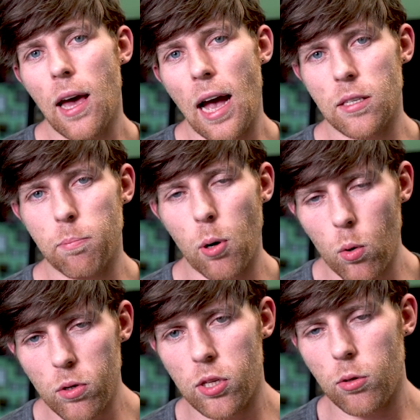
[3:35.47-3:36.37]
as
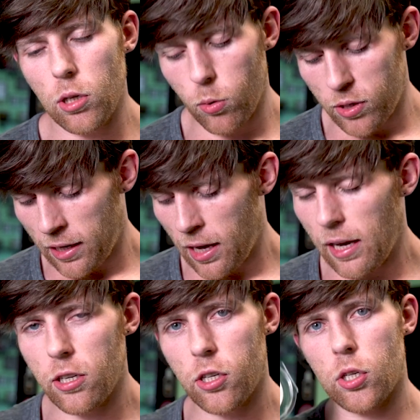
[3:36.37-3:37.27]
opposed to using
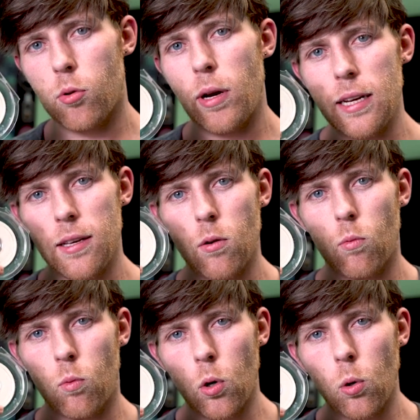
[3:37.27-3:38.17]
a straight
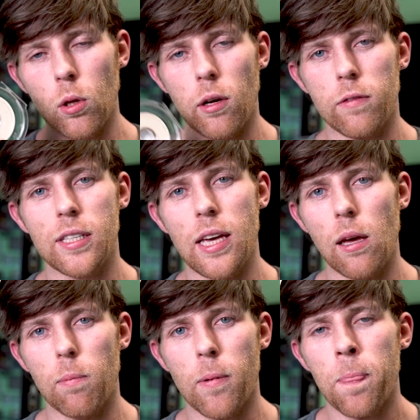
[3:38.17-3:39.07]
roll of tape.